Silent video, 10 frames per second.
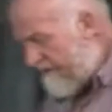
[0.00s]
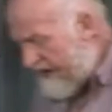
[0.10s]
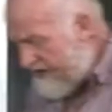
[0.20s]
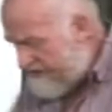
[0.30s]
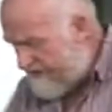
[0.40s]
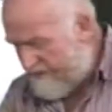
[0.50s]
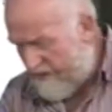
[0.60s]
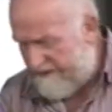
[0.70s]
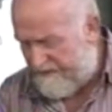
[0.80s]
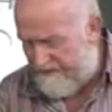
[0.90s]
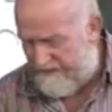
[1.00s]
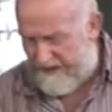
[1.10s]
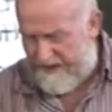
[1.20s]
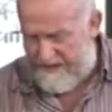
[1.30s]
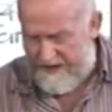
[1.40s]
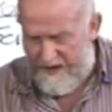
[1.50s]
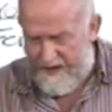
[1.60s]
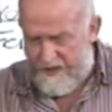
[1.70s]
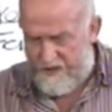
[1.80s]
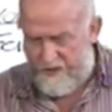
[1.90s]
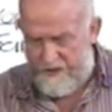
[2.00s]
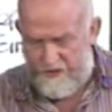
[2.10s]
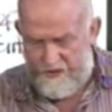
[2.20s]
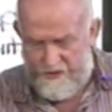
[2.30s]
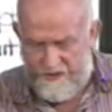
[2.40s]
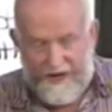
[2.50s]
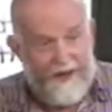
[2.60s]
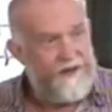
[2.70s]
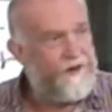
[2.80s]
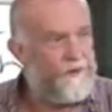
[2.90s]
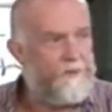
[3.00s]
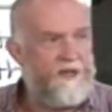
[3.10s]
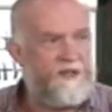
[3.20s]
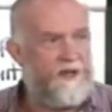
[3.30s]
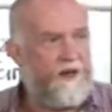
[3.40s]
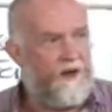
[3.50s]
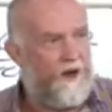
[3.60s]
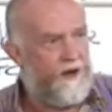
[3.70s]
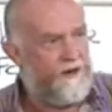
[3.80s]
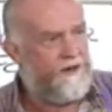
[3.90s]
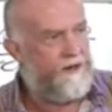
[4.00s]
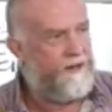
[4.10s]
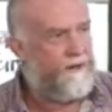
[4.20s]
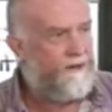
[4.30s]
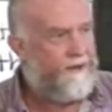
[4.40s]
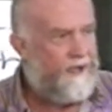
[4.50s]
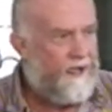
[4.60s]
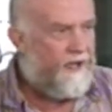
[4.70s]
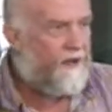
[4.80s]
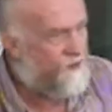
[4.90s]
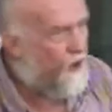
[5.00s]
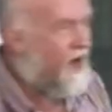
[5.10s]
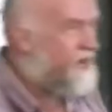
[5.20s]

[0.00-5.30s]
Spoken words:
faith to the idea of pleasing God. If your eyes